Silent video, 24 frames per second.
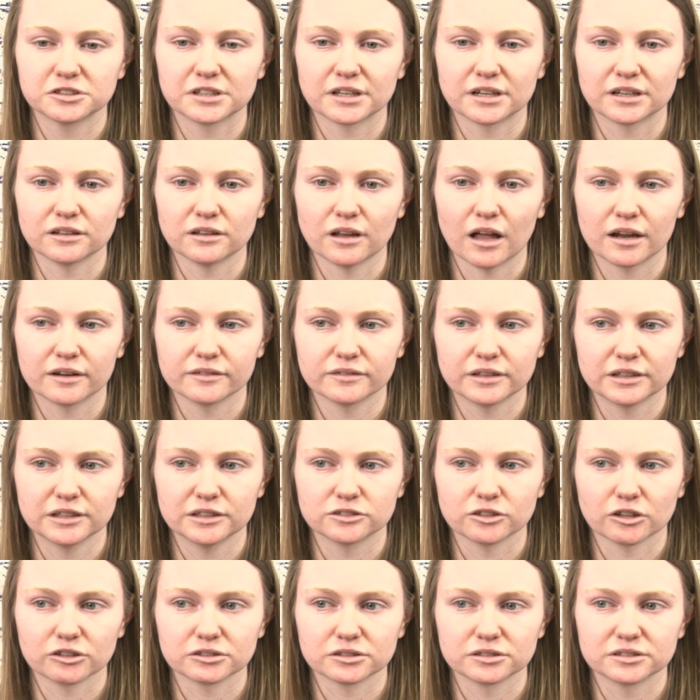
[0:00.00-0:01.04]
that a lot of the
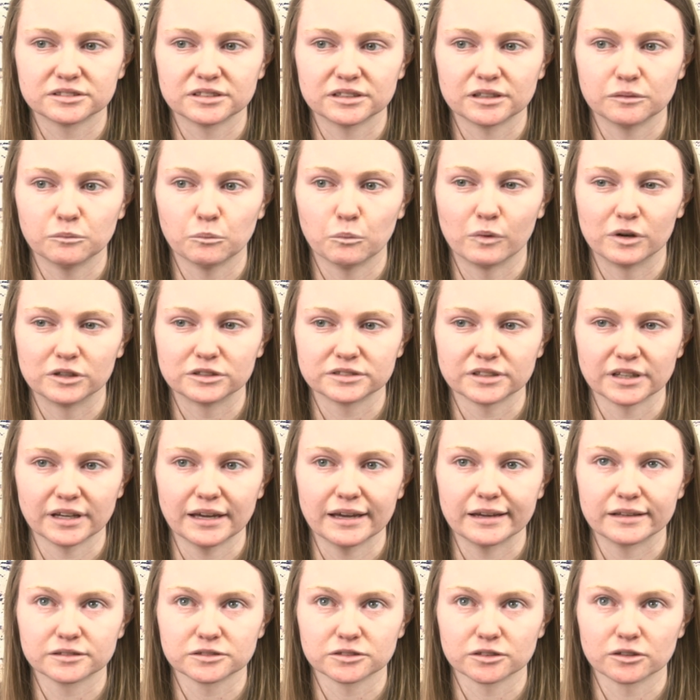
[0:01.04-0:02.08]
adults didn't want to
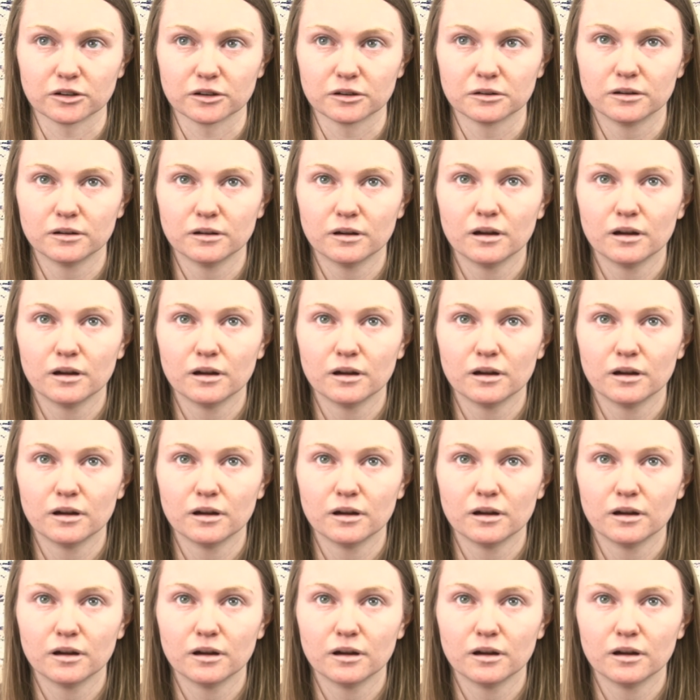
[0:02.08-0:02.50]
answer.